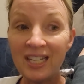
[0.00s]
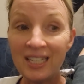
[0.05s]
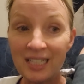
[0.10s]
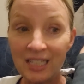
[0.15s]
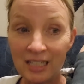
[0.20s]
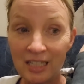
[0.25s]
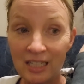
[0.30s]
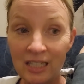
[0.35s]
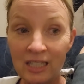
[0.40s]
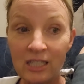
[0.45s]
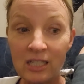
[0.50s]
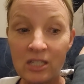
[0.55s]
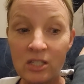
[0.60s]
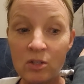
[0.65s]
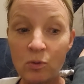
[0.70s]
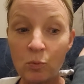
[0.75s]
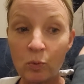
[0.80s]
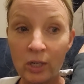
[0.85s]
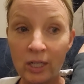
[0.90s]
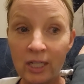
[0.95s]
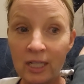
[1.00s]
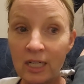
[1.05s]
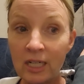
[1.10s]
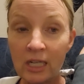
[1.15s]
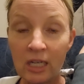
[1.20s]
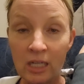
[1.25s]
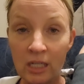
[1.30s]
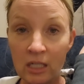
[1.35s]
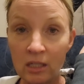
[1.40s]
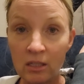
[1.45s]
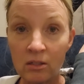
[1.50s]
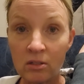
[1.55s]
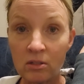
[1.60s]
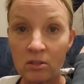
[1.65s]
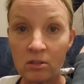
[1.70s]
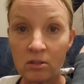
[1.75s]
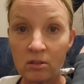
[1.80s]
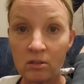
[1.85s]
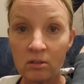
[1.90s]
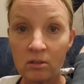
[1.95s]
It is when it
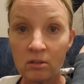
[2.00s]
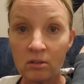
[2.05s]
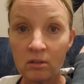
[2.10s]
is.